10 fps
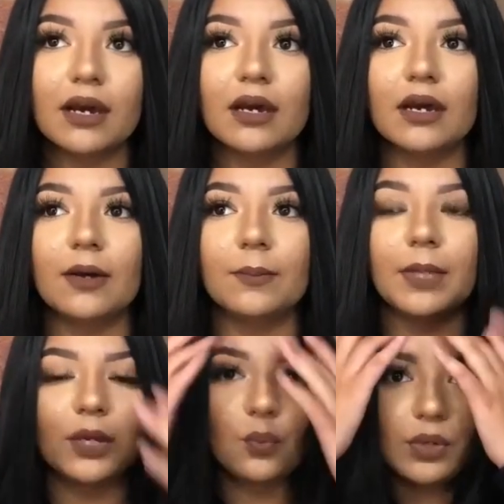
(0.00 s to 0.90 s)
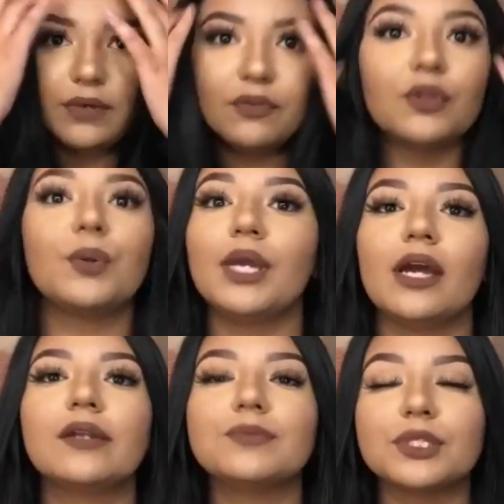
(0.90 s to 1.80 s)
um like whatever three
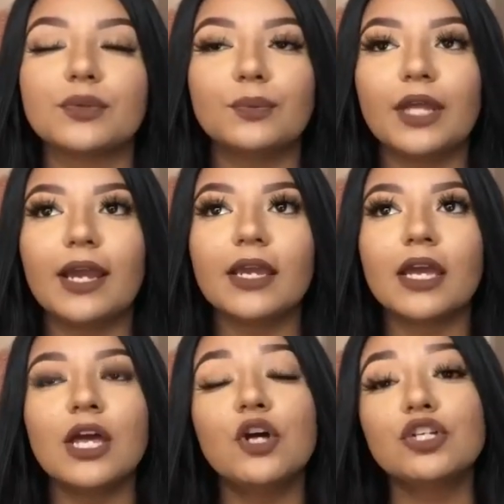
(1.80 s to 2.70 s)
items you like.